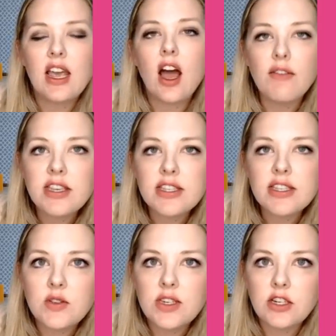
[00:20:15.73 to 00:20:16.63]

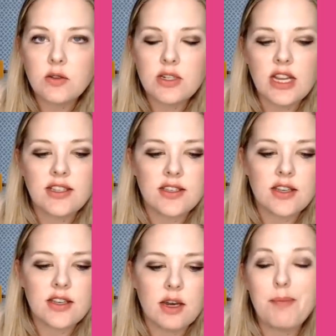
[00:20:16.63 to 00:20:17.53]
Obviously, using Duotangs is
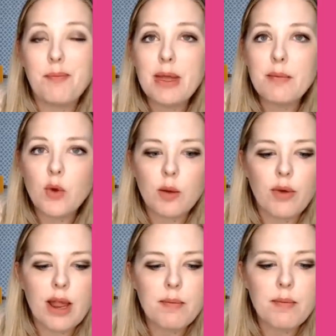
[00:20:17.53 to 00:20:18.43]
going to be a bit more
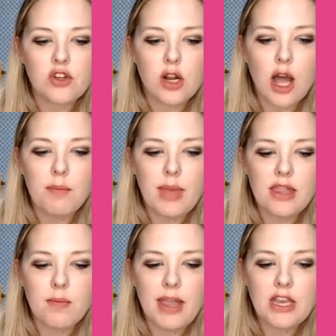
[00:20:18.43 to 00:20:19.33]
prep because you're
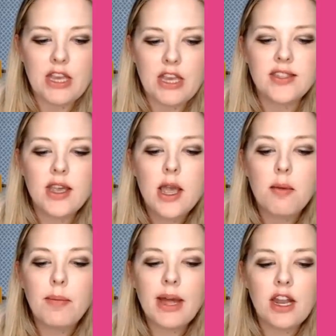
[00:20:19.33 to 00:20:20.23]
copying the pages,
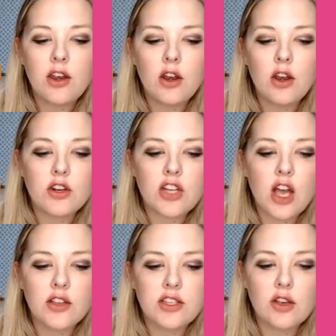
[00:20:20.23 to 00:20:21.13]
but there's
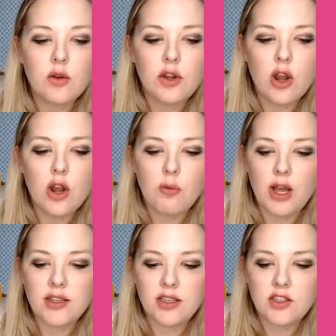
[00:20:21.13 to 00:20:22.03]
also
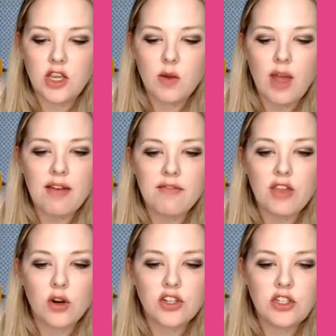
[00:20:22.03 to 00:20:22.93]
notebooks. So you have
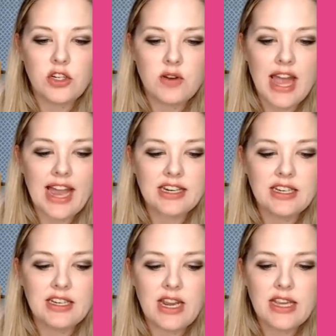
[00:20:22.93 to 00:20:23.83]
your student
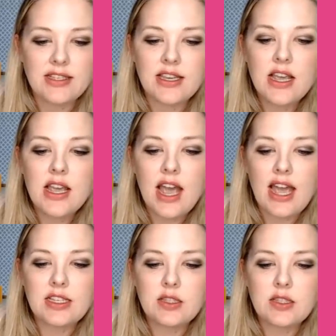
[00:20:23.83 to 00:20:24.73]
activities
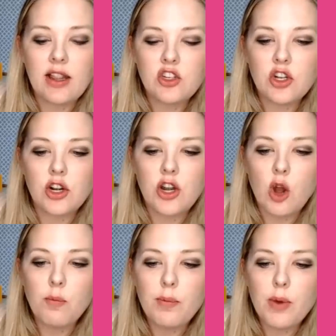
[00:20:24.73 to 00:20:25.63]
as well as your
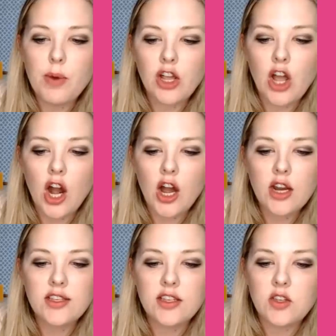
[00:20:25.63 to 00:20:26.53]
notebook
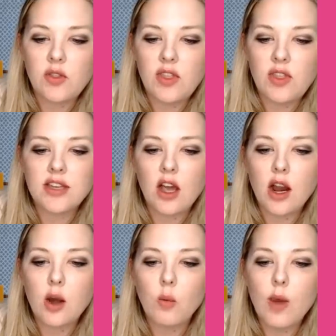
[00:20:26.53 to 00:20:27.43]
cards. So these
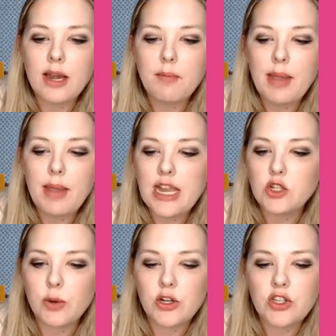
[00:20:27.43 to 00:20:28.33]
are one
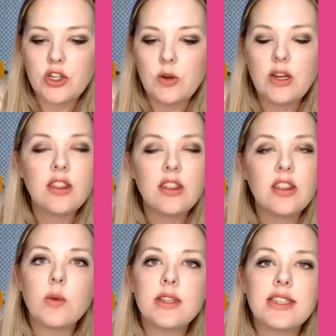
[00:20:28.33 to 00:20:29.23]
page per student that
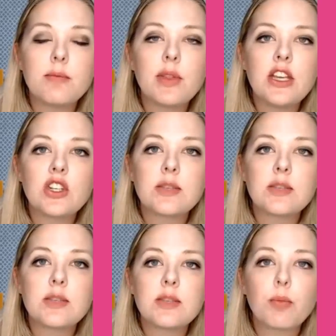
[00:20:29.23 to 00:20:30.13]
you would simply just
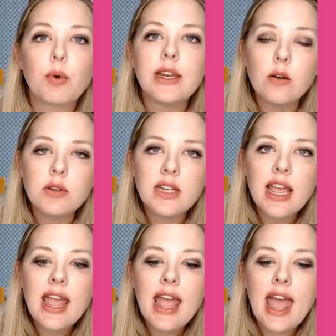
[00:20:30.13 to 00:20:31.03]
print
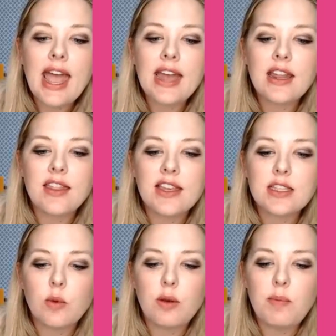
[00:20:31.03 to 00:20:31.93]
out, and
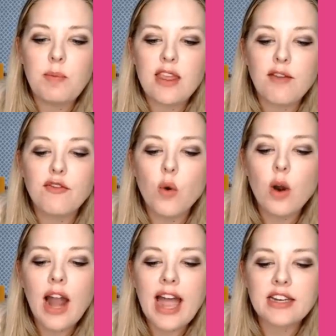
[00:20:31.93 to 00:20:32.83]
this would be
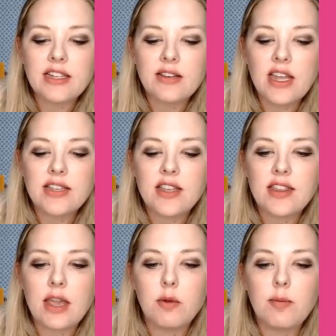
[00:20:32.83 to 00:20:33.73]
4 activities that
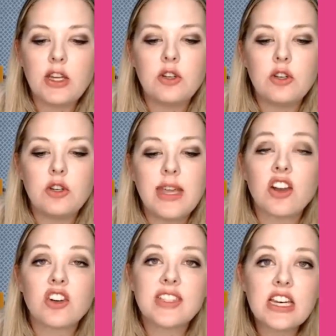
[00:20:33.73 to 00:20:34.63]
they would be doing in
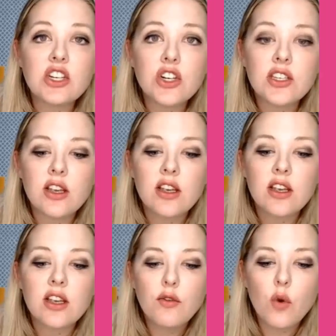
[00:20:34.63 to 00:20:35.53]
their centers
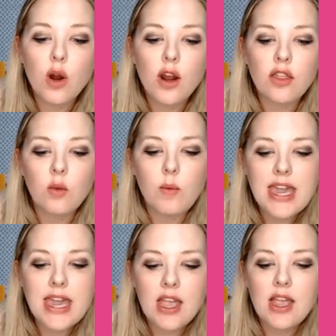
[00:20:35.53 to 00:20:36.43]
for the
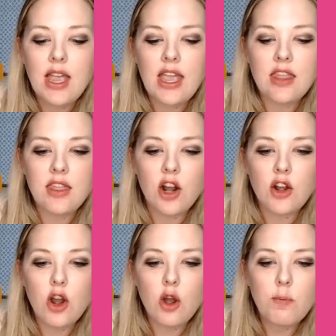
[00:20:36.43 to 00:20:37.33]
week in their
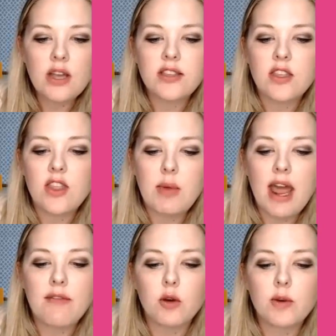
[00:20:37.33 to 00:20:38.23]
notebooks. So they would
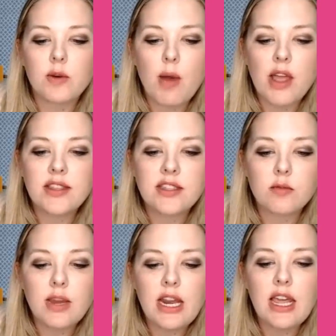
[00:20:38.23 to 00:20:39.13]
have a response
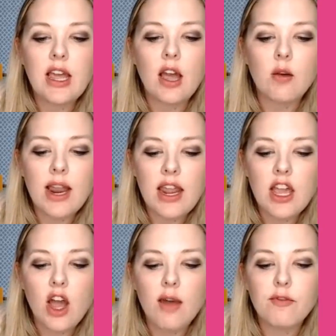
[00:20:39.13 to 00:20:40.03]
to reading, a
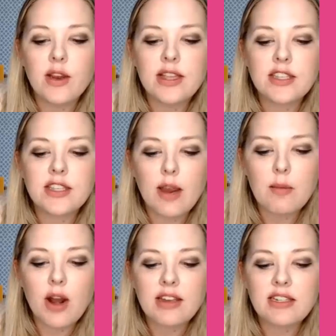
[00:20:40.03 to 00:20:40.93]
writing conference,
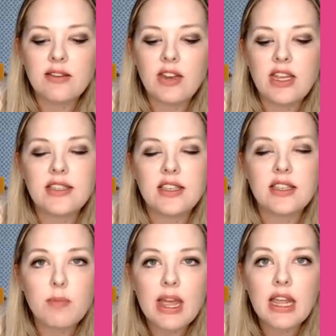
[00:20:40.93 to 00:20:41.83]
grammar activities and
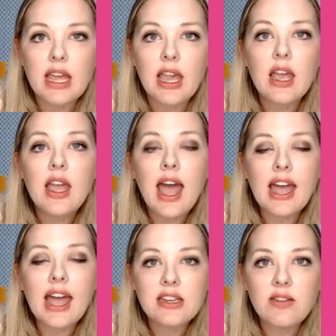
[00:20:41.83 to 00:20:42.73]
spelling
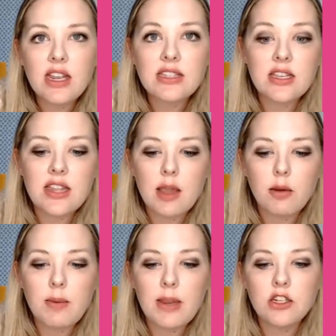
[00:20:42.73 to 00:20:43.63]
activities that they
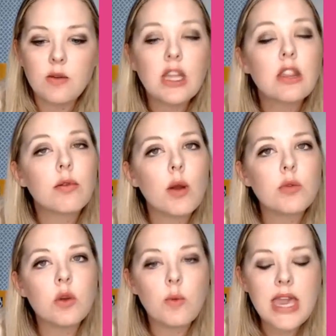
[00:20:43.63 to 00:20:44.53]
would be doing
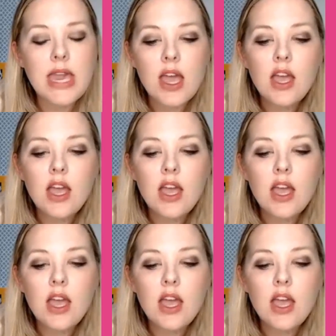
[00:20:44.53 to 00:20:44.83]
throughout the week.